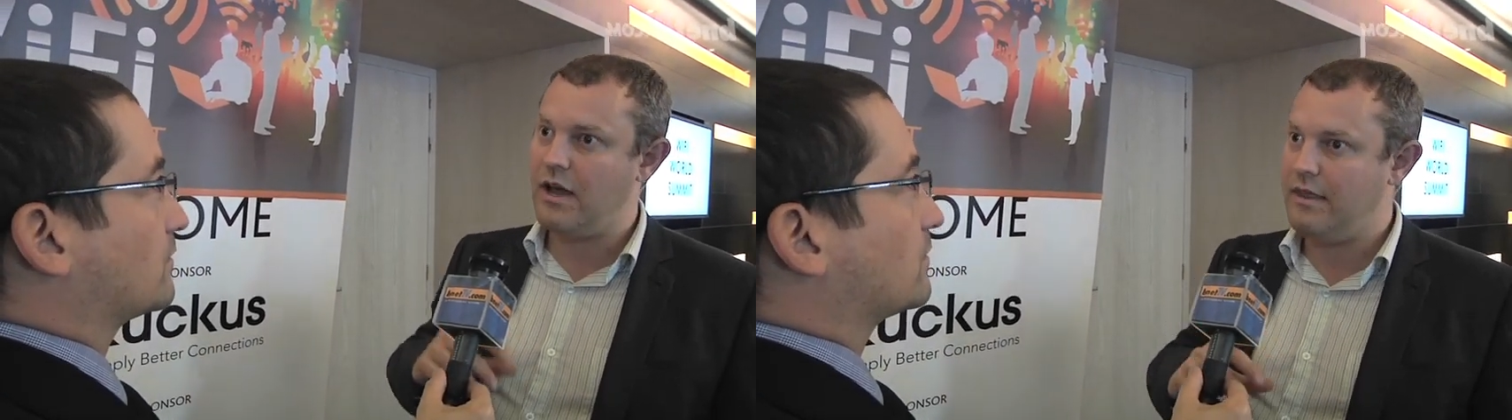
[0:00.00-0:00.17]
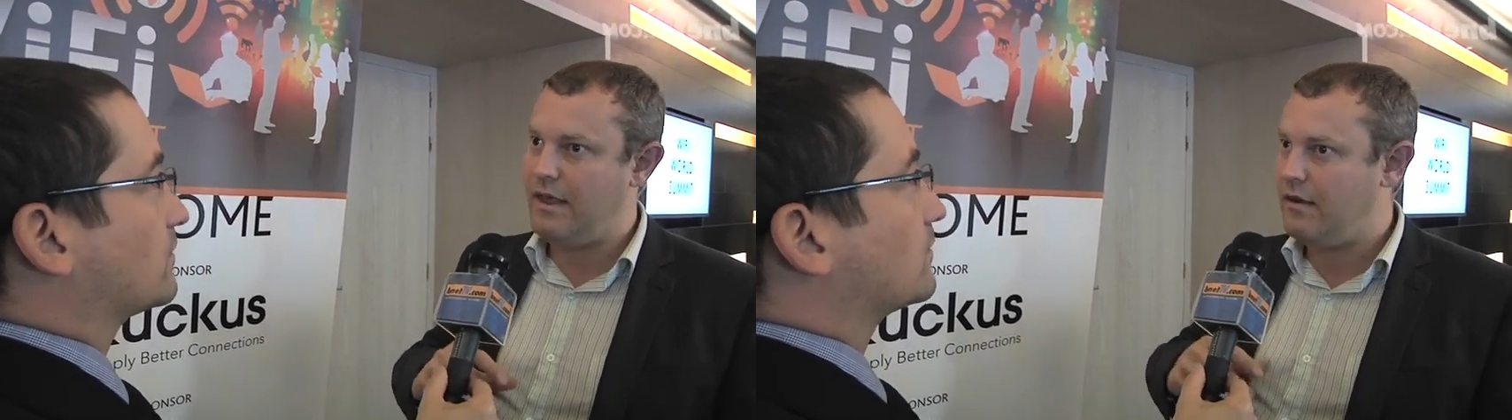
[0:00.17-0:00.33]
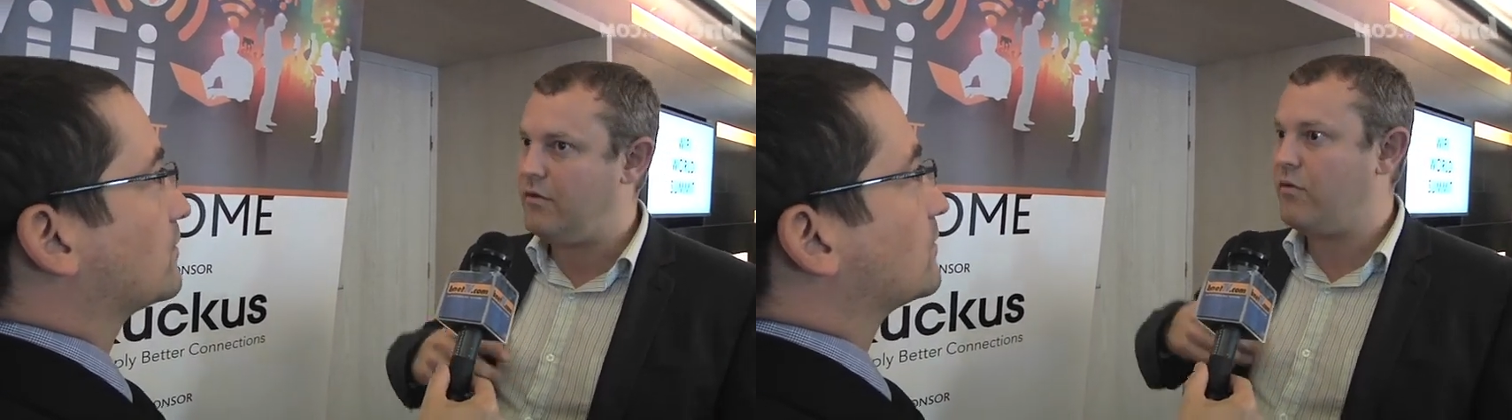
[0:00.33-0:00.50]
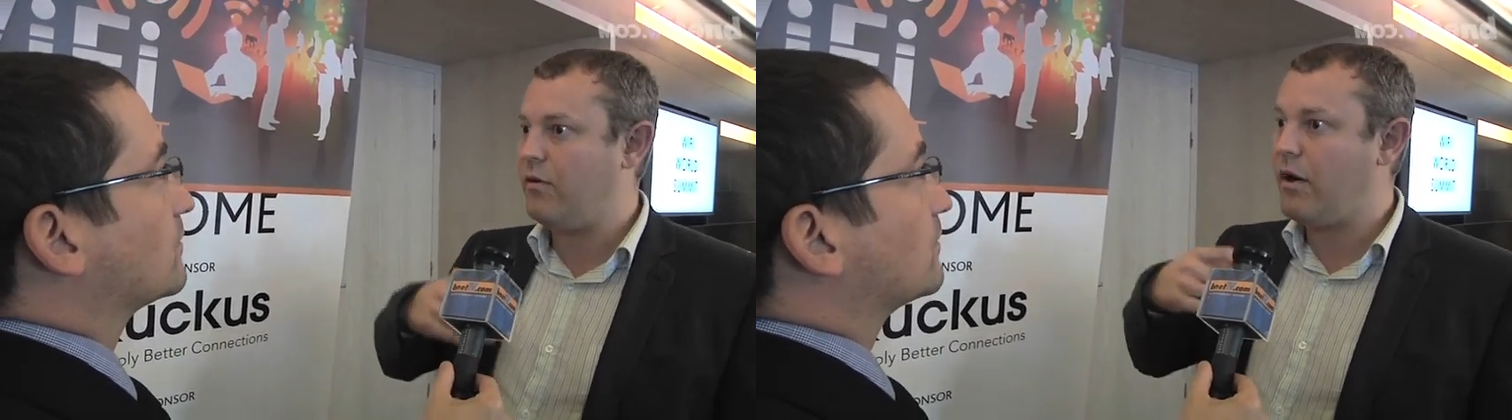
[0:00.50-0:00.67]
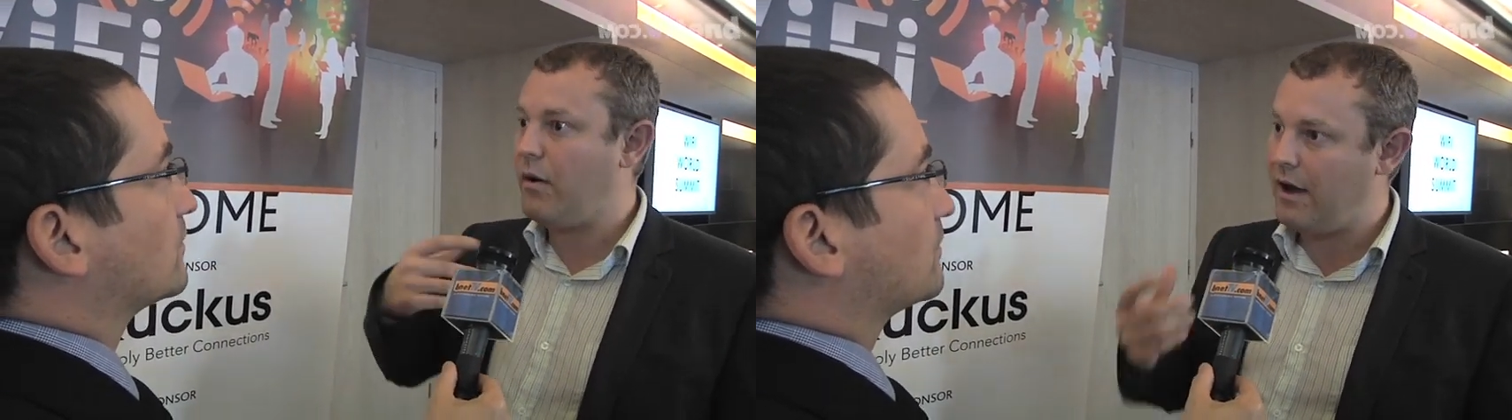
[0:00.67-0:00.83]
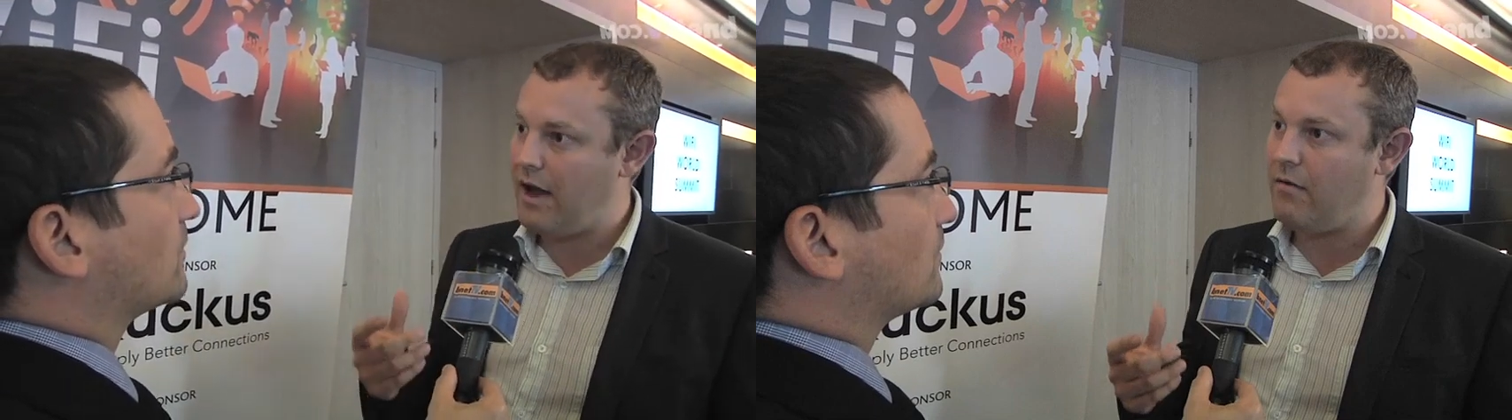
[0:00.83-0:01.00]
and then through
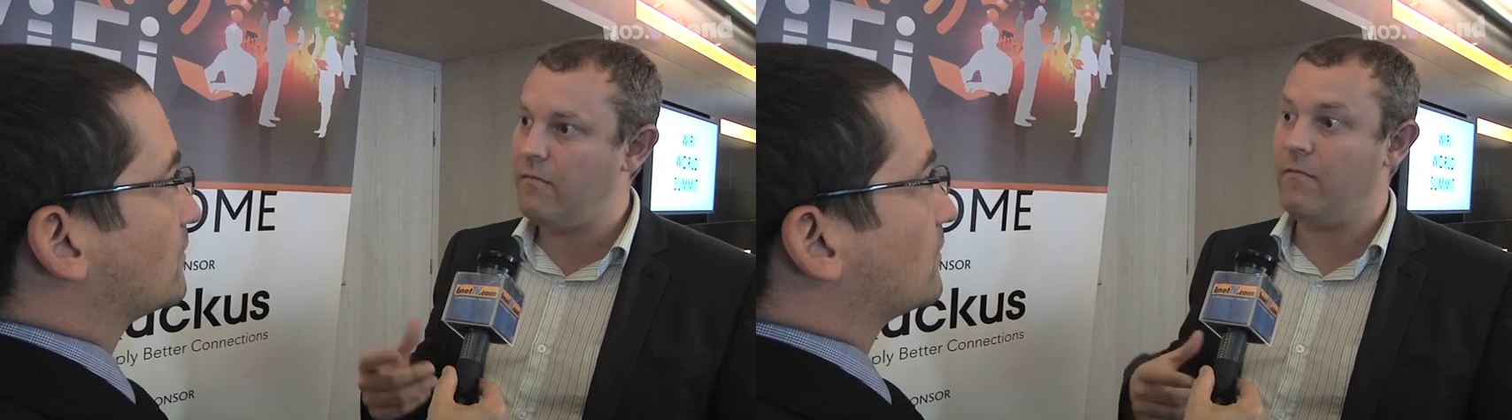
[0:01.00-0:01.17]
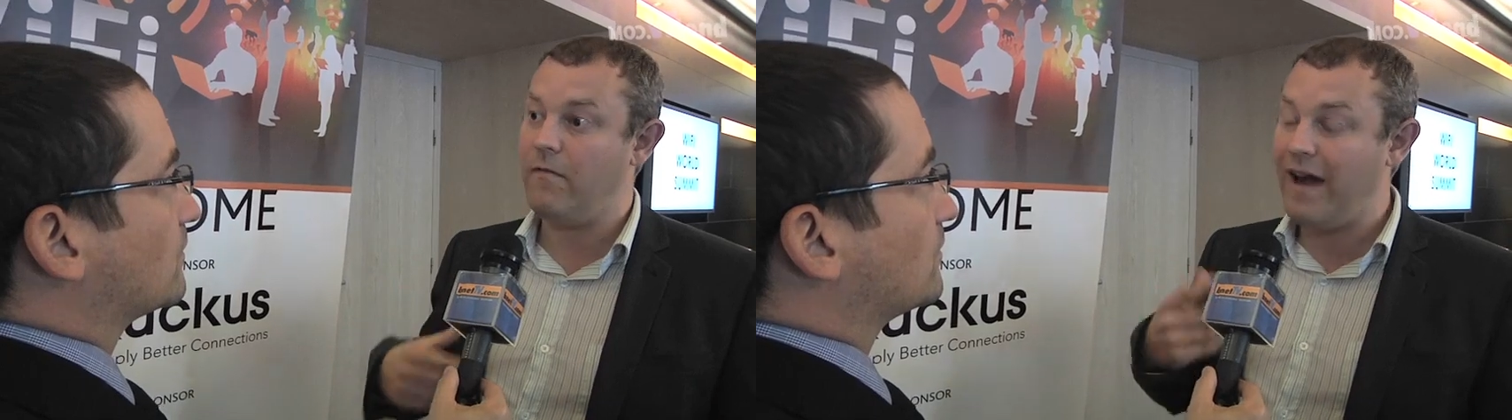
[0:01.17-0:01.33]
going out and